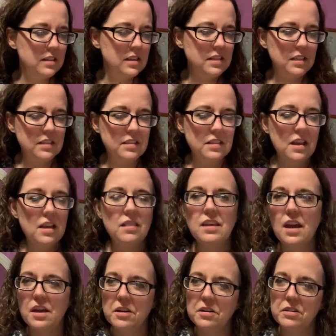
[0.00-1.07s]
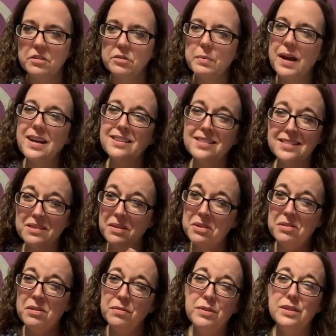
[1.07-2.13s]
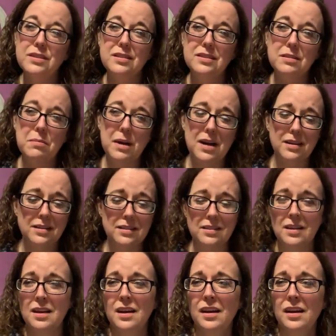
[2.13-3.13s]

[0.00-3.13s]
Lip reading: It does say the editor's box, so I don't know if this is the box